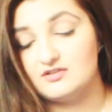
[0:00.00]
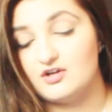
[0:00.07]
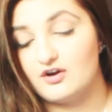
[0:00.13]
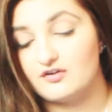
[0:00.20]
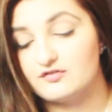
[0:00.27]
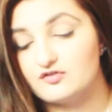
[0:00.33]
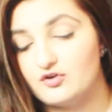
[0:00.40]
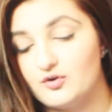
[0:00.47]
a
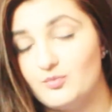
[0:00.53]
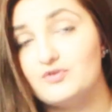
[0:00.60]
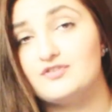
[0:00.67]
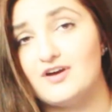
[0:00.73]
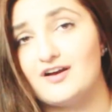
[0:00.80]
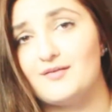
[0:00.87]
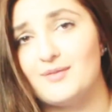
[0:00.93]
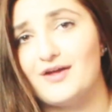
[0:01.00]
long story. We'll
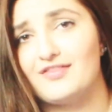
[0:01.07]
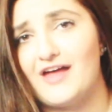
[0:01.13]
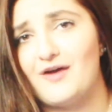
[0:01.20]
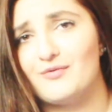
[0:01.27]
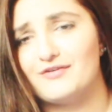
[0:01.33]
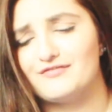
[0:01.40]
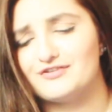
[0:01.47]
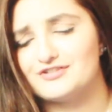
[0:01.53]
talk about that
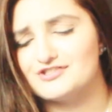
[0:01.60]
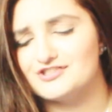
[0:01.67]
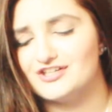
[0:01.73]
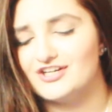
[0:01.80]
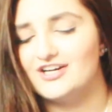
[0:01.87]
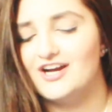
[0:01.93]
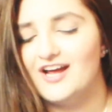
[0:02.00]
one for sure.